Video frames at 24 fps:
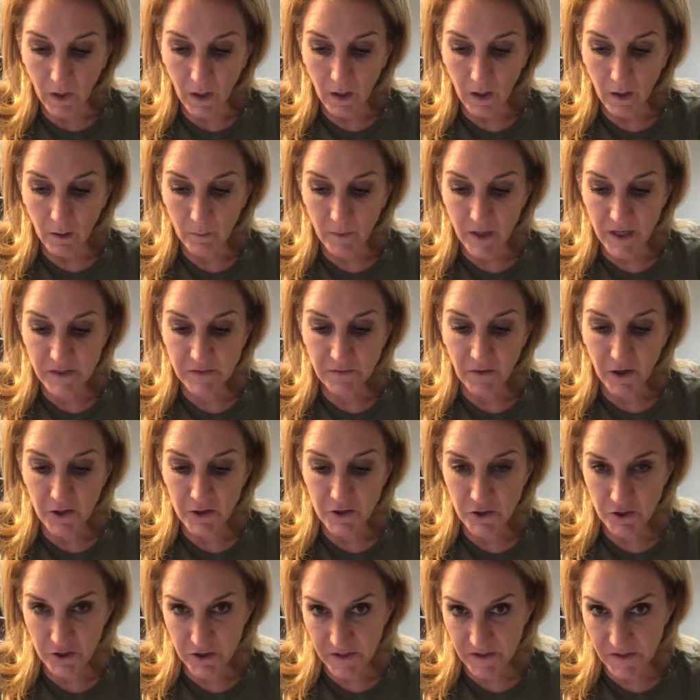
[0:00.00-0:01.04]
as far
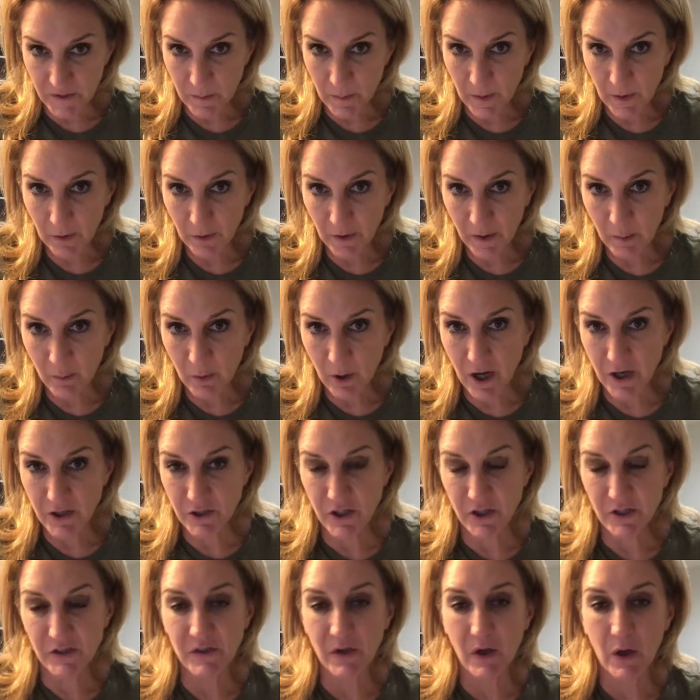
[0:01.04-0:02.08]
as your disability
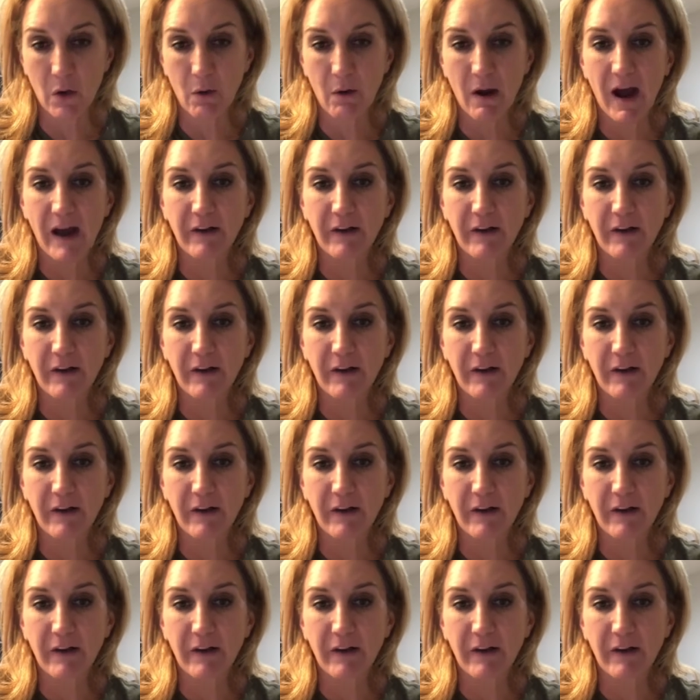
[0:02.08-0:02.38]
projects go,